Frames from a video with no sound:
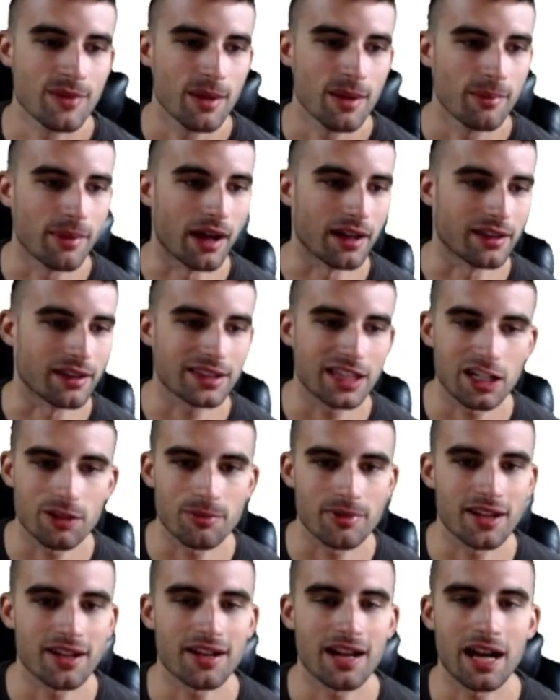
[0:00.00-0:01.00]
I think that'll
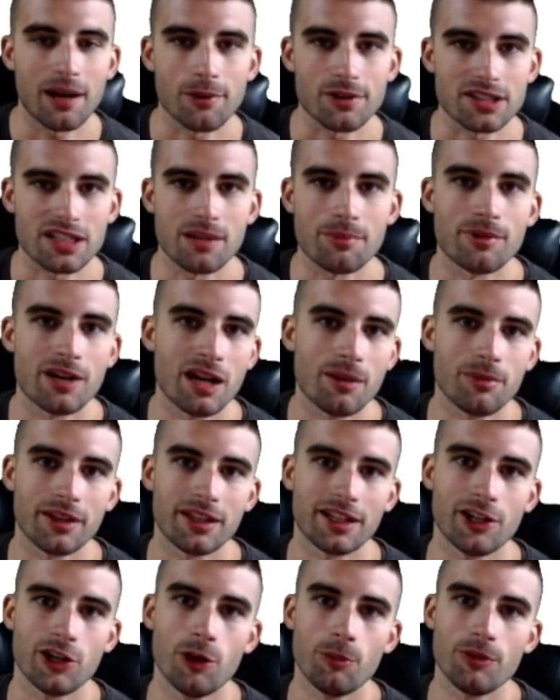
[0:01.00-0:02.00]
be it. I will stop rambling,
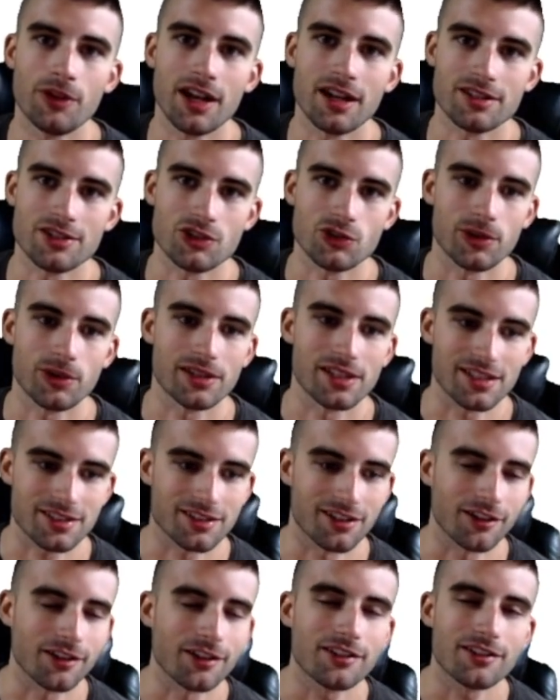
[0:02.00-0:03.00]
and I hope you guys enjoy the
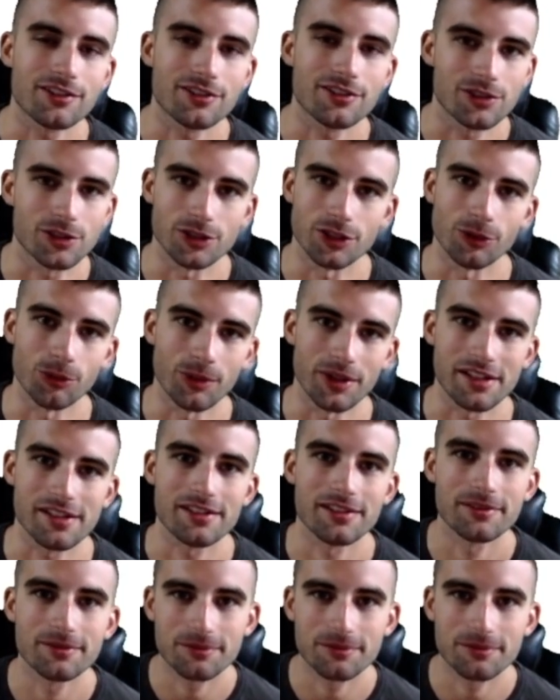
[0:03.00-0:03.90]
start to your week.